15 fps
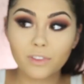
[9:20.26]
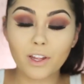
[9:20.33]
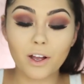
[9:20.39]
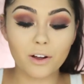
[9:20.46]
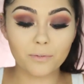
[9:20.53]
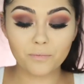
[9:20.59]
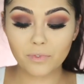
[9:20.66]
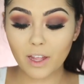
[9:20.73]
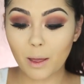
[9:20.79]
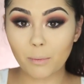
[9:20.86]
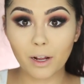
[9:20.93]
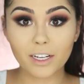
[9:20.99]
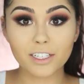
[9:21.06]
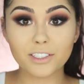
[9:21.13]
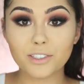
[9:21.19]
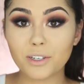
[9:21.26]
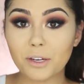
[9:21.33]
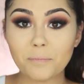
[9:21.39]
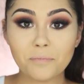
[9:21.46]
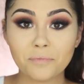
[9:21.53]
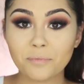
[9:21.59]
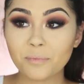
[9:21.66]
No, I'm not gonna do
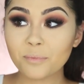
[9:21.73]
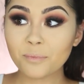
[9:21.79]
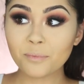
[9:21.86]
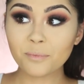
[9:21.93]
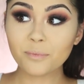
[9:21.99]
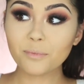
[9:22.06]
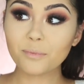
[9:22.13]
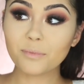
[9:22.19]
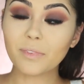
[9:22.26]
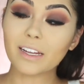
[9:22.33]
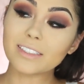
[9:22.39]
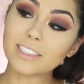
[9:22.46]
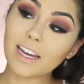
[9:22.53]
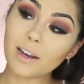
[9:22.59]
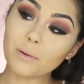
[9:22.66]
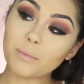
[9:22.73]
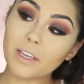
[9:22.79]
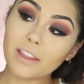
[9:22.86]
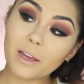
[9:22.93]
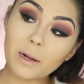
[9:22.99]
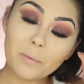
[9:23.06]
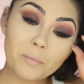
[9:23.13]
it. It's gotta
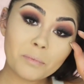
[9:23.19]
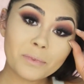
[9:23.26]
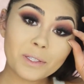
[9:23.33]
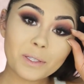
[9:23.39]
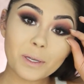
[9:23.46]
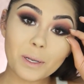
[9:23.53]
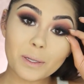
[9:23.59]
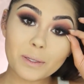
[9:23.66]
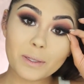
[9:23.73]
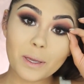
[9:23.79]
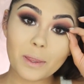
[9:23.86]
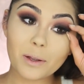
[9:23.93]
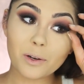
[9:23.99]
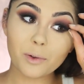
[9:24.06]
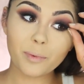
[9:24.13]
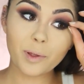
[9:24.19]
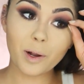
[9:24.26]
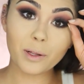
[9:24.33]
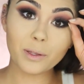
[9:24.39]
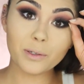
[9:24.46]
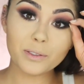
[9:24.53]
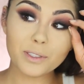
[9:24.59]
be there. It's gotta stay there. It'll be
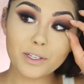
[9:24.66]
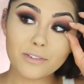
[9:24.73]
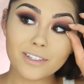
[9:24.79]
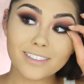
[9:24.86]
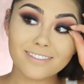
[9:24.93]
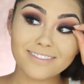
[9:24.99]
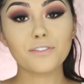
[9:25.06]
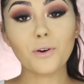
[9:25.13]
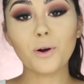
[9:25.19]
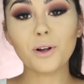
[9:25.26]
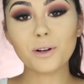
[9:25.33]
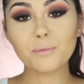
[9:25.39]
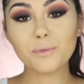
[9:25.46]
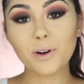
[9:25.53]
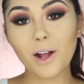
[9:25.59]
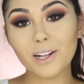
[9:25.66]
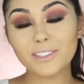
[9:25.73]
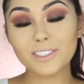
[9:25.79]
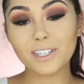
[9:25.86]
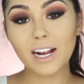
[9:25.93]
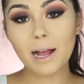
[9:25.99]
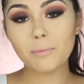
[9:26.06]
our little secret. For
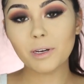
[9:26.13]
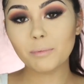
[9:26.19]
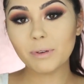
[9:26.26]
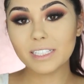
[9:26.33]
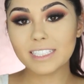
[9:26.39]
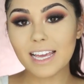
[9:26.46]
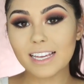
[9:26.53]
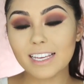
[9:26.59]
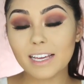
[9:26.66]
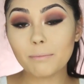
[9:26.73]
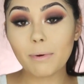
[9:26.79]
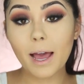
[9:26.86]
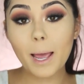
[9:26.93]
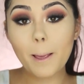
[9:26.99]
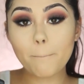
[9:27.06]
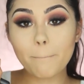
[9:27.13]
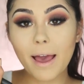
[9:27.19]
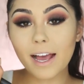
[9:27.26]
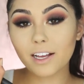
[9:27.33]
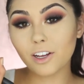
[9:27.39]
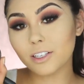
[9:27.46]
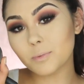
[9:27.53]
bronzer, I'm gonna be taking my
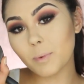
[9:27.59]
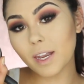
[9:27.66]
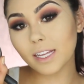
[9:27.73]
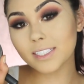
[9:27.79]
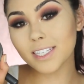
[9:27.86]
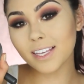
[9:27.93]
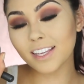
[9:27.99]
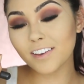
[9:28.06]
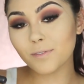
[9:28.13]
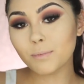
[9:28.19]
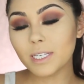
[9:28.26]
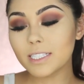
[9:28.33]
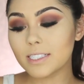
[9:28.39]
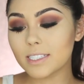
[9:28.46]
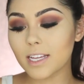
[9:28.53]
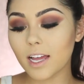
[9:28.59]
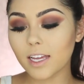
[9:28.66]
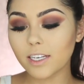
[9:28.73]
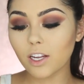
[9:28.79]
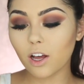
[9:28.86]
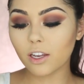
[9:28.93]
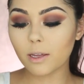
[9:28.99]
MAC Cosmetics Give Me
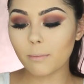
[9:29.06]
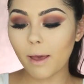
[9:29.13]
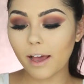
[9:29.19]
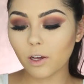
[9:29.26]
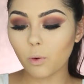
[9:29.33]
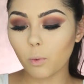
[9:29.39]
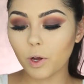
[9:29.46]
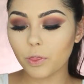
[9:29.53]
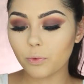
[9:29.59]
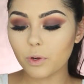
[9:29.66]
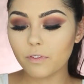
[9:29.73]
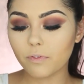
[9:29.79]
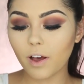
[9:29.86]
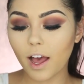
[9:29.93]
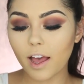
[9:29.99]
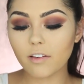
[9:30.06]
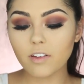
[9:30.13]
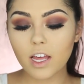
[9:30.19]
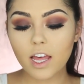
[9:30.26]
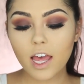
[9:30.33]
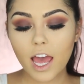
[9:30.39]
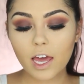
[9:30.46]
Sun on a MAC
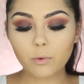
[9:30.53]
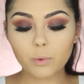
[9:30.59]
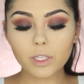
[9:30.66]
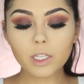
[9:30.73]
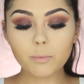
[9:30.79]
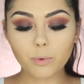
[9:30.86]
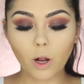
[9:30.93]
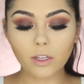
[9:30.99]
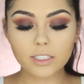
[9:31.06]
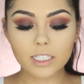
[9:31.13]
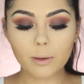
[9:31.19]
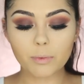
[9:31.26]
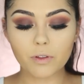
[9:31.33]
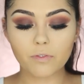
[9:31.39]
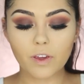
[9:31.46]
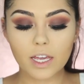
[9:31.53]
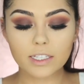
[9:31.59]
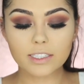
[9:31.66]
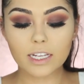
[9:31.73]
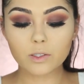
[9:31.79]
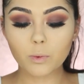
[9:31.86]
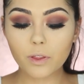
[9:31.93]
135 and really bronzing up the
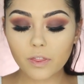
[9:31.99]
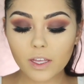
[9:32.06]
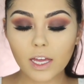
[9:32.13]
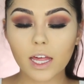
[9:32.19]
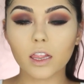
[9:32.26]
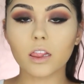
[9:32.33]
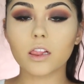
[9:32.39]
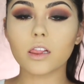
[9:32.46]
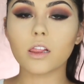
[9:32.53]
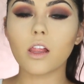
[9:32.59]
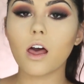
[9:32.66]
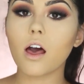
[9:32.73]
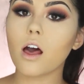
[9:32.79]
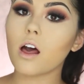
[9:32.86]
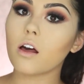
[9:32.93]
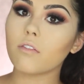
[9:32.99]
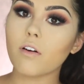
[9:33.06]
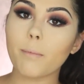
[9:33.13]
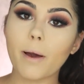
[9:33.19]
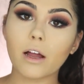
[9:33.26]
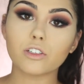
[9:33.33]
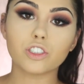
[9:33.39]
face. That's one thing I love
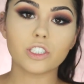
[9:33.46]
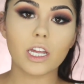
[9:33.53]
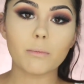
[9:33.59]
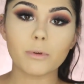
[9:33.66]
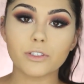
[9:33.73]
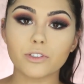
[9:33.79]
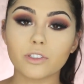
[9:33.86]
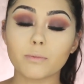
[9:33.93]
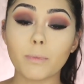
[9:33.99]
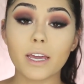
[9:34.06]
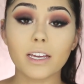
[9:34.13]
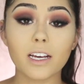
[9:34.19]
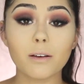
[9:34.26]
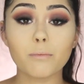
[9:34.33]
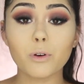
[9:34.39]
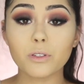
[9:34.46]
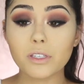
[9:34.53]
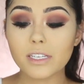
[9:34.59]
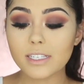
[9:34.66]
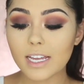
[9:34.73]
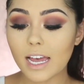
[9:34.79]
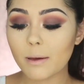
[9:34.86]
about Shay Mitchell's makeup most
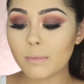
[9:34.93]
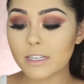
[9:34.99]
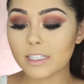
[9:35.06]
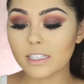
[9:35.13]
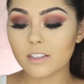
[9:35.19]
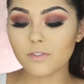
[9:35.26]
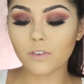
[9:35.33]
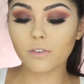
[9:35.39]
of the time, is it's